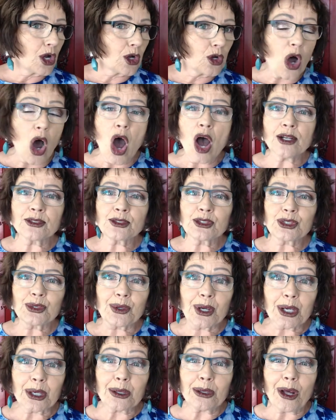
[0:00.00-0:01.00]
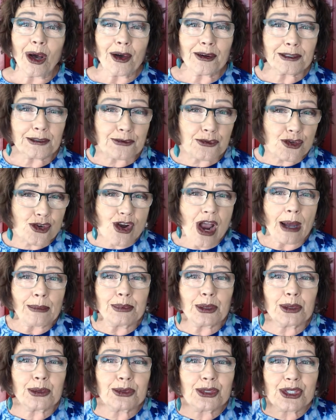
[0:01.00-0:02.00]
gone to a lot of
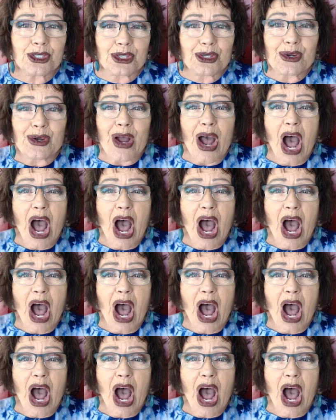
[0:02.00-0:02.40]
trouble to